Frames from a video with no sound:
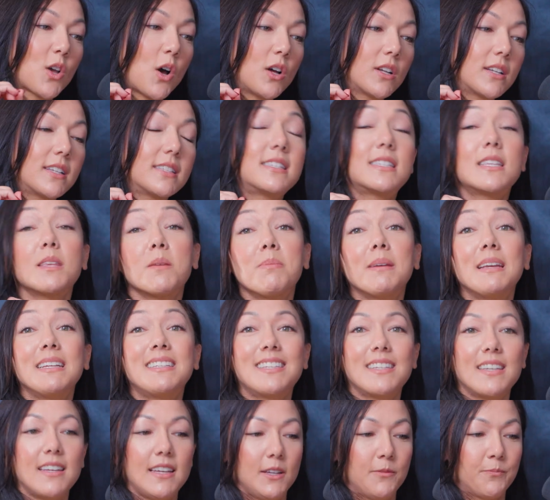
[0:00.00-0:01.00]
called
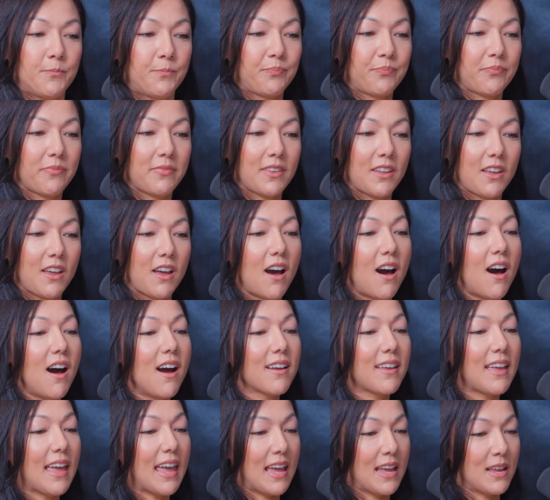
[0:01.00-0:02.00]
CBT,
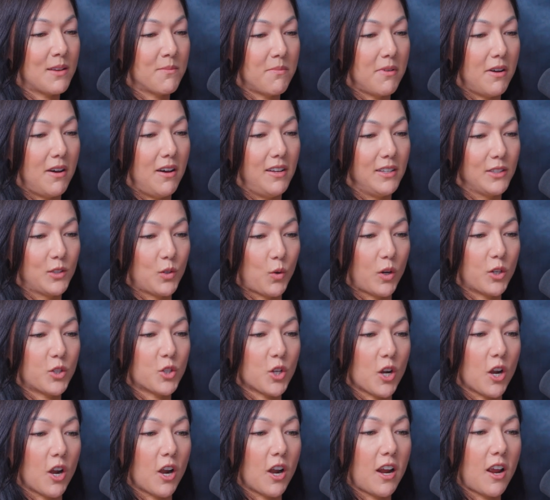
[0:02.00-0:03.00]
cock and ball
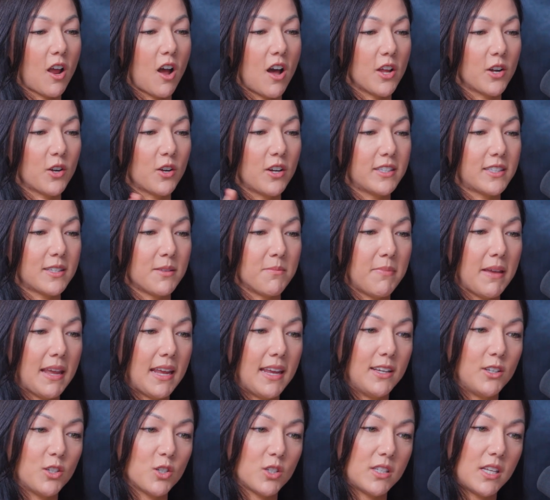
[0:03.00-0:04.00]
torture. Connor is in
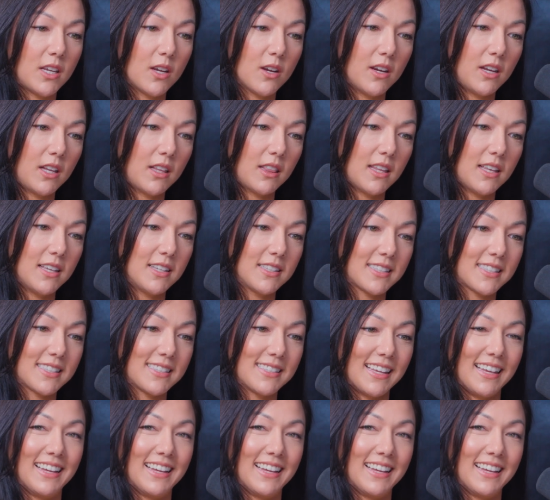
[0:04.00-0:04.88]
pain just hearing this.